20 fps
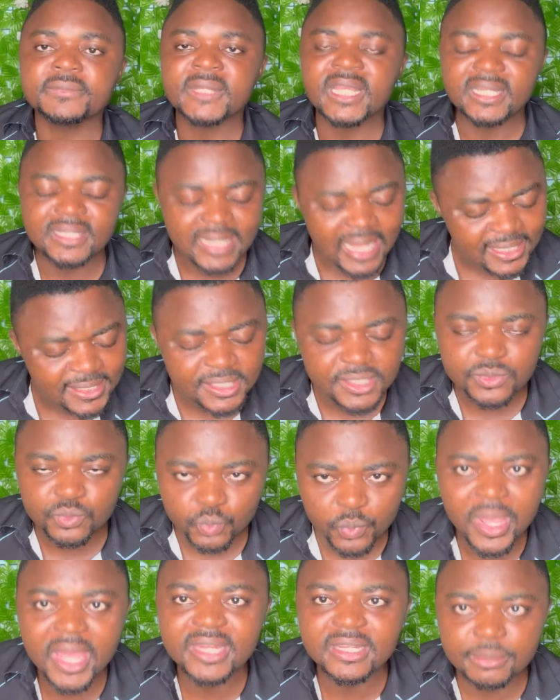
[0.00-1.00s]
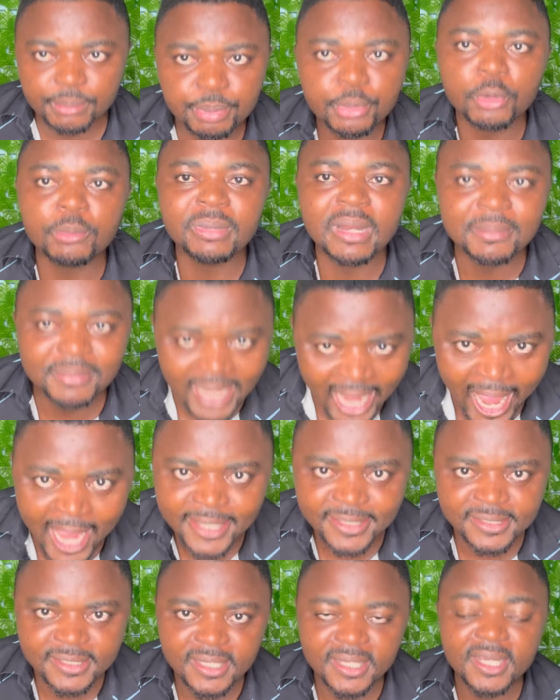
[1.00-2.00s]
that is where the problem
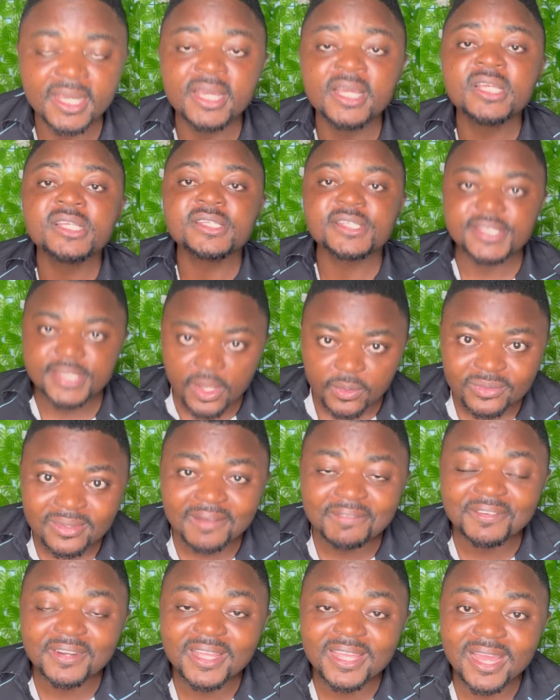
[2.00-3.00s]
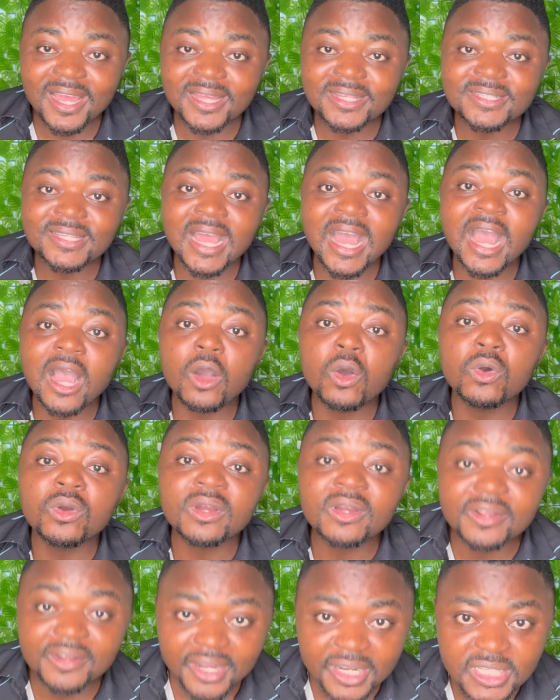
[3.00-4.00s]
lies. South Africans are
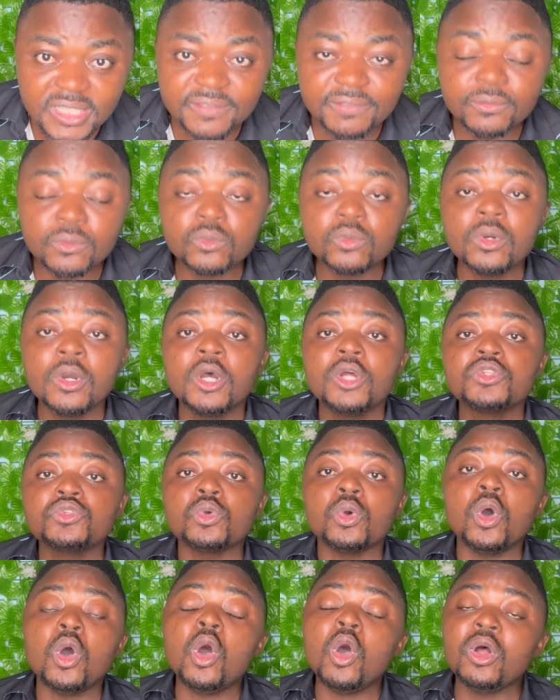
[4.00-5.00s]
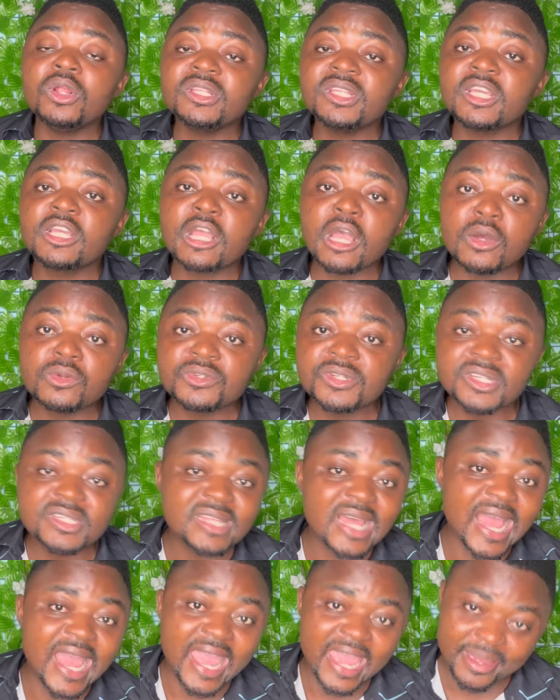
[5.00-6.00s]
ungrateful to all the countries
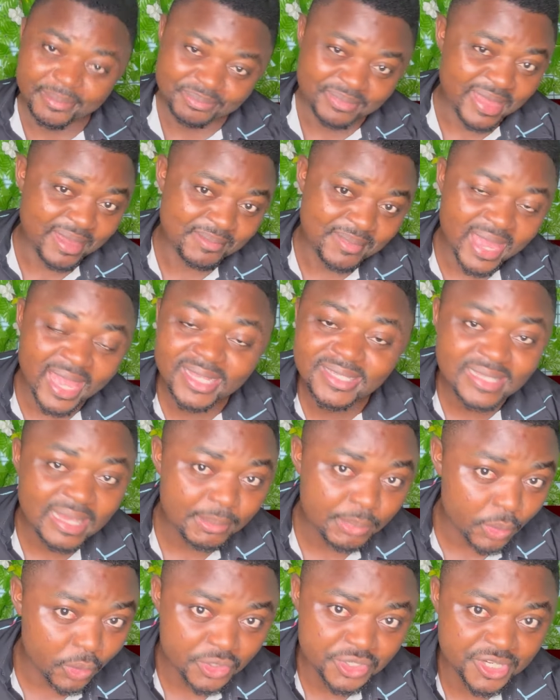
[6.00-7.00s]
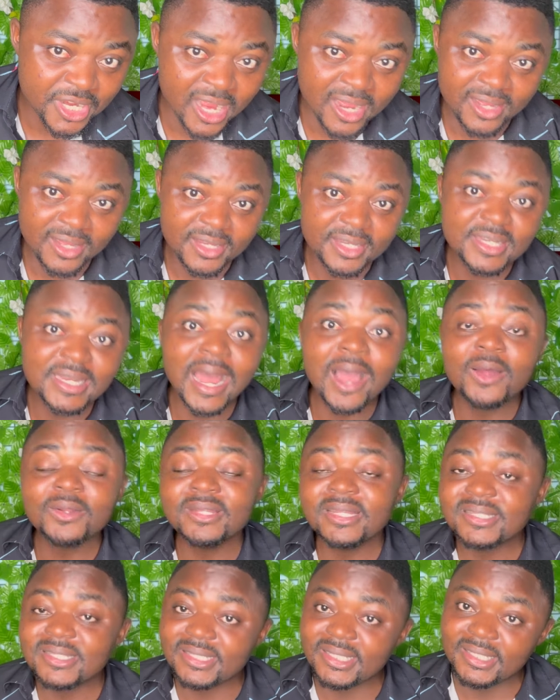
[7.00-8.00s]
that help them, except Russia. Now
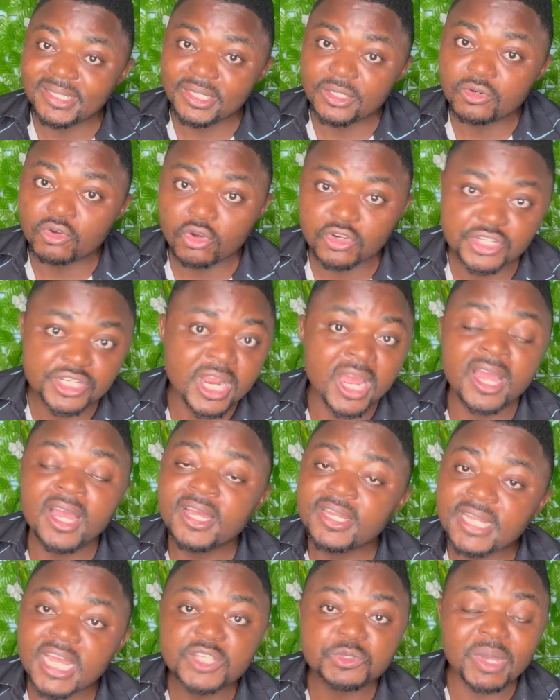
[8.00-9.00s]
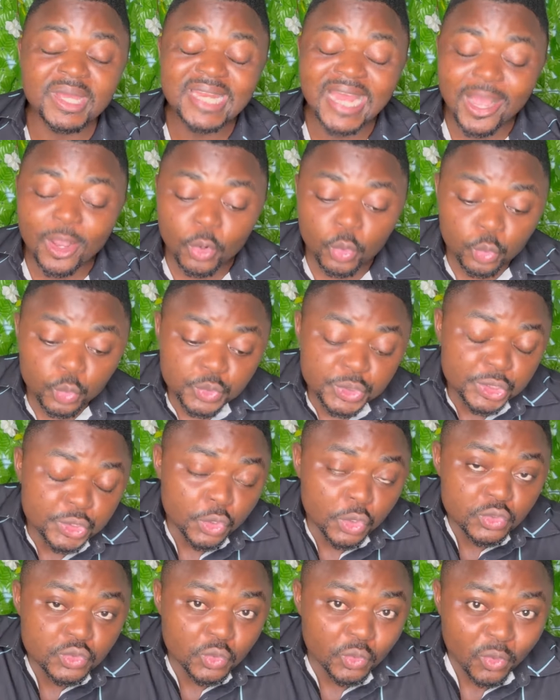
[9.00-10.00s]
they still need Russia. That's why they are holding
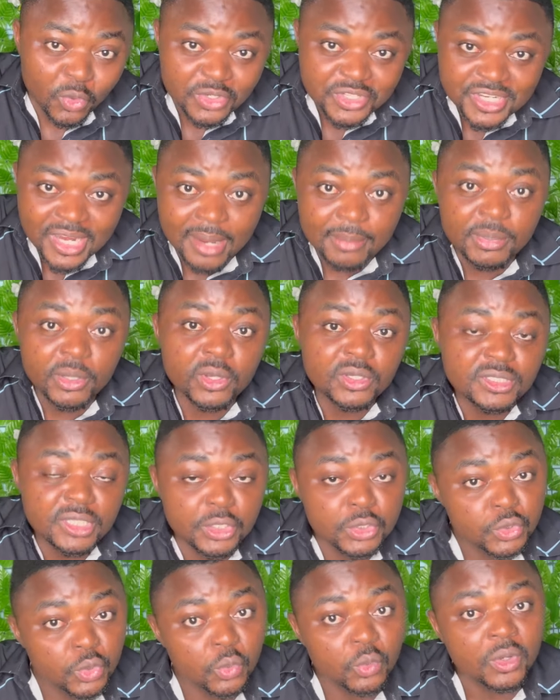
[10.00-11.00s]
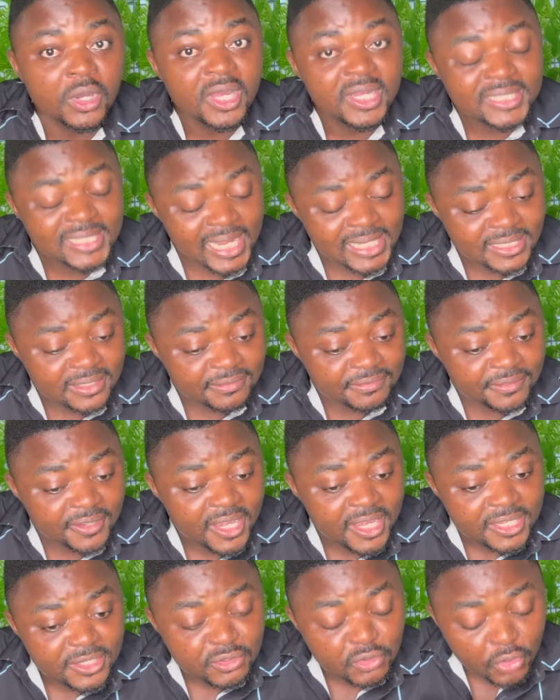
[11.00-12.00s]
on to Russia, because they know that if
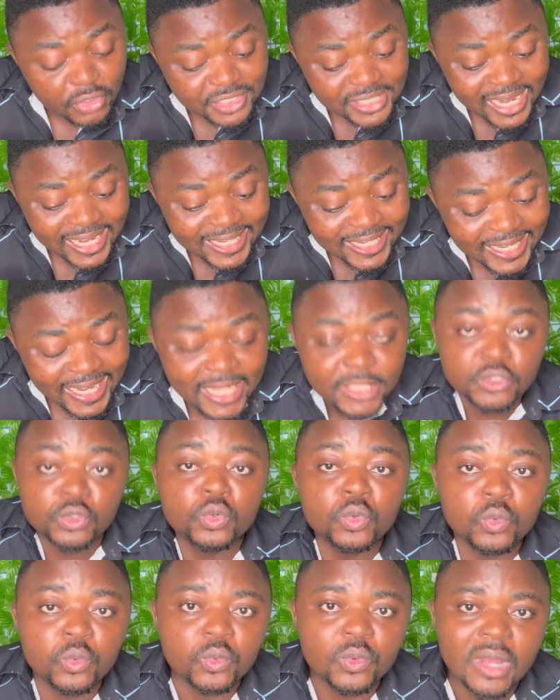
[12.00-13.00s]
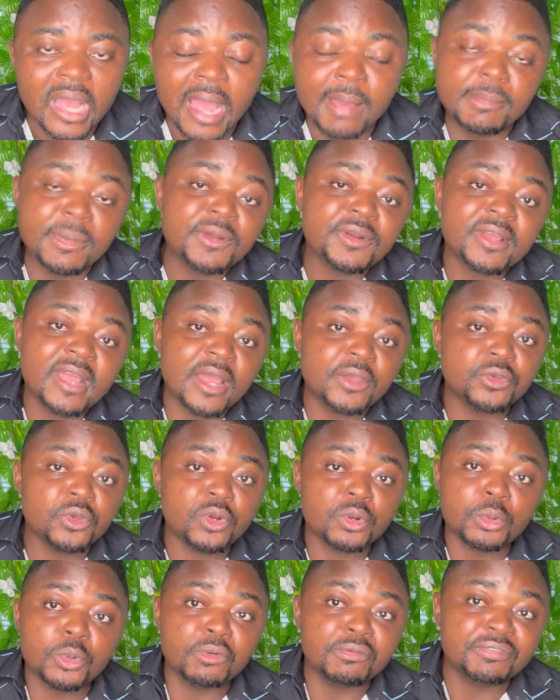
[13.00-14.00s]
Russia lets go, America and
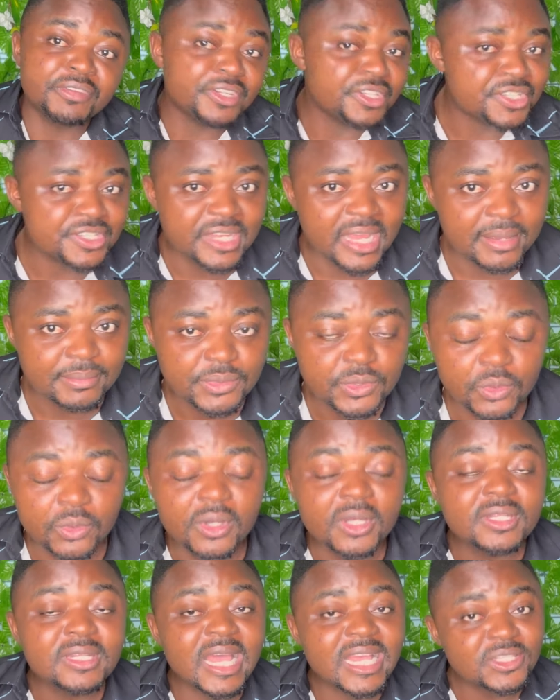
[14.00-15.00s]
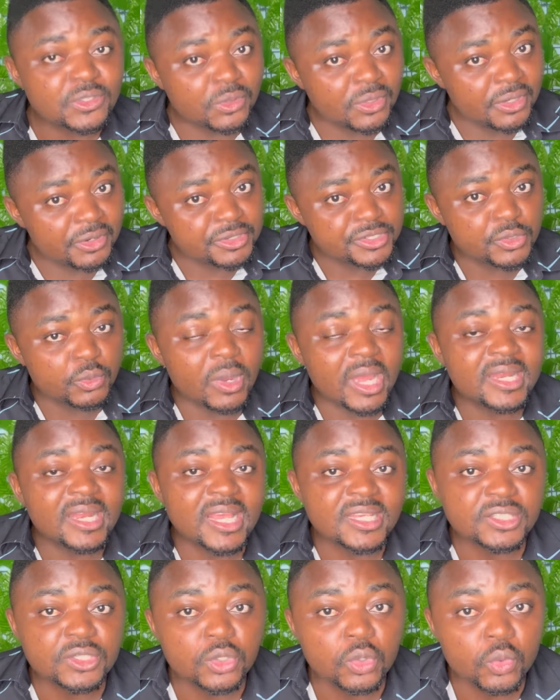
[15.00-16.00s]
Europe will finish them. So that's the only reason why
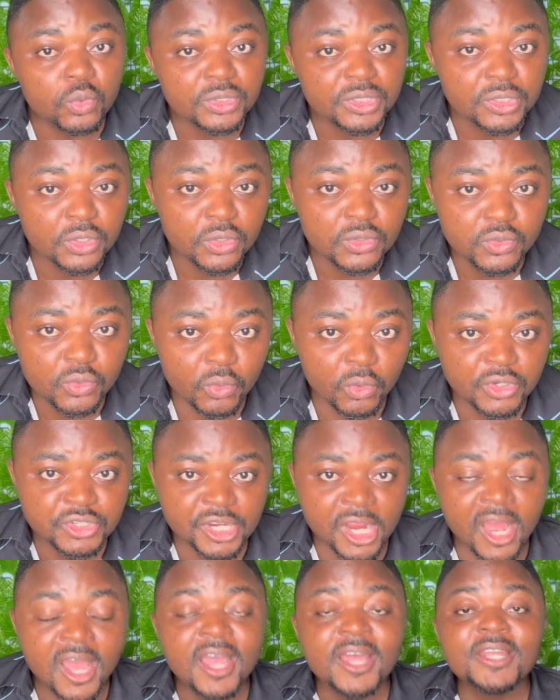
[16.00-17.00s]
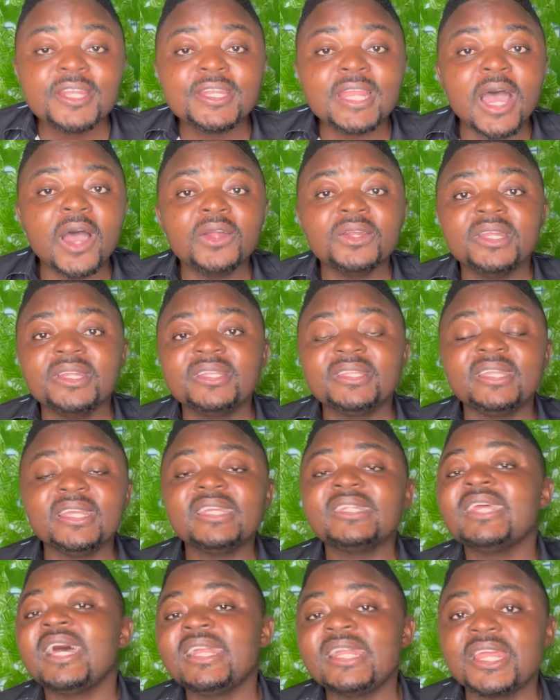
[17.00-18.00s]
they're still holding on to Russia. Now they
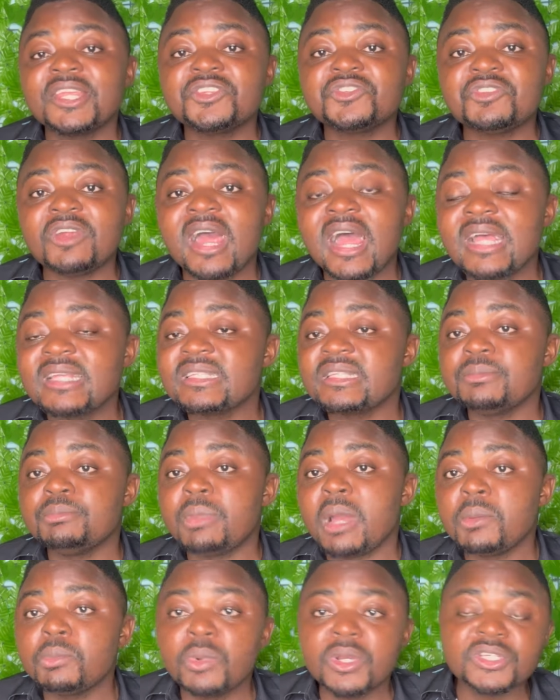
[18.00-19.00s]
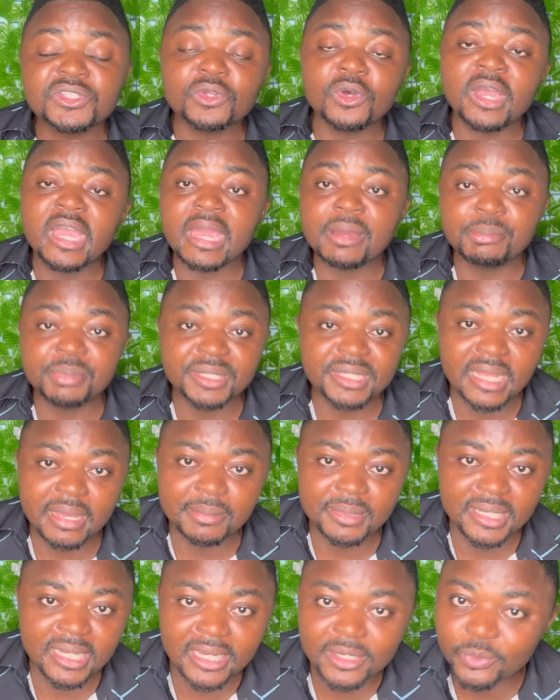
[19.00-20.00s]
think that Nigeria and Zimbabwe is not helping
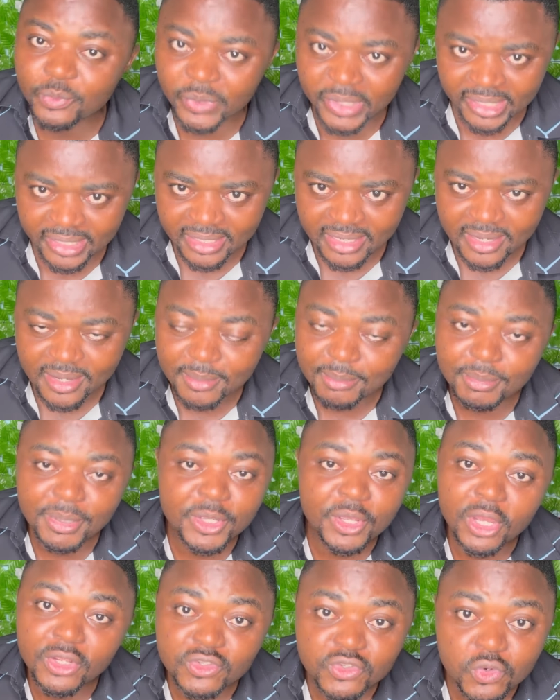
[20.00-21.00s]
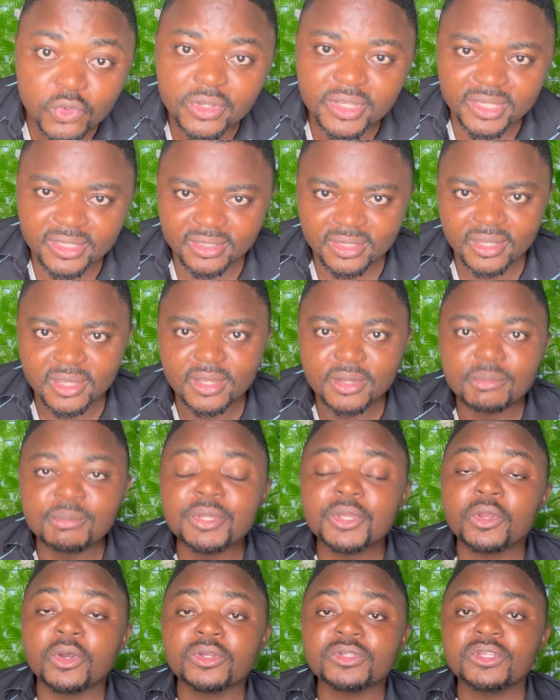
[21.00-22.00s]
them in any way. But you are joking,
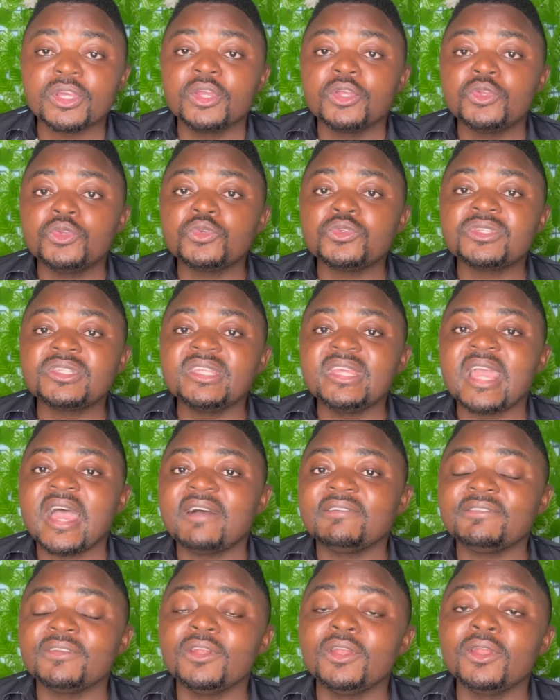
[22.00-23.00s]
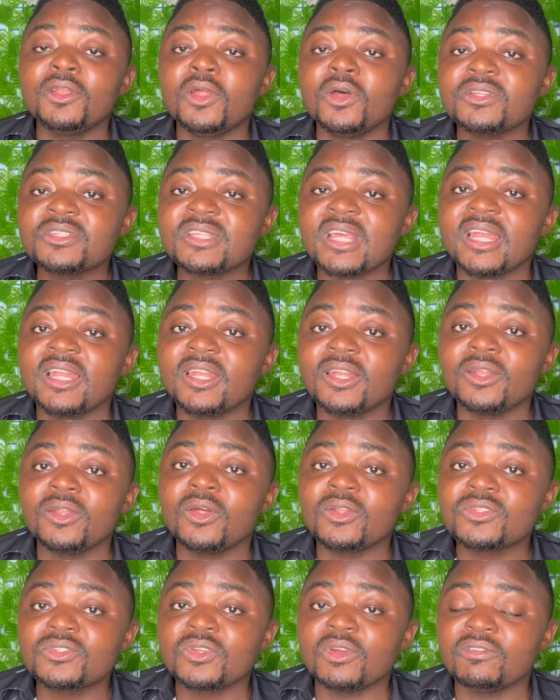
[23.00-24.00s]
because you still have lots and
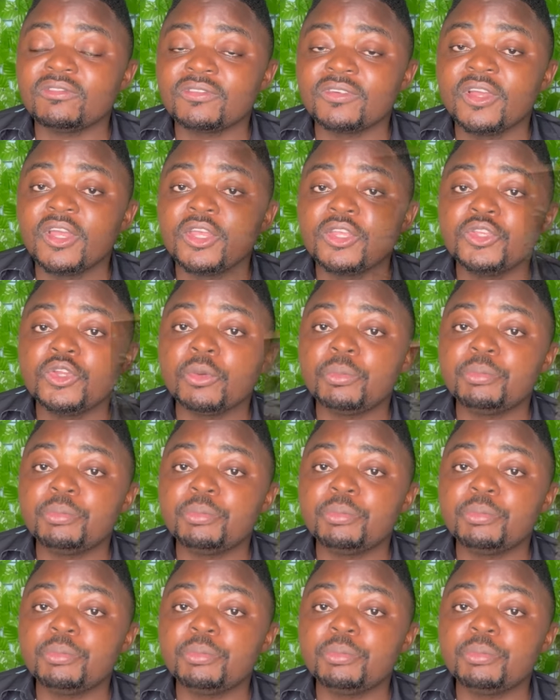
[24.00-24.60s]
lots of your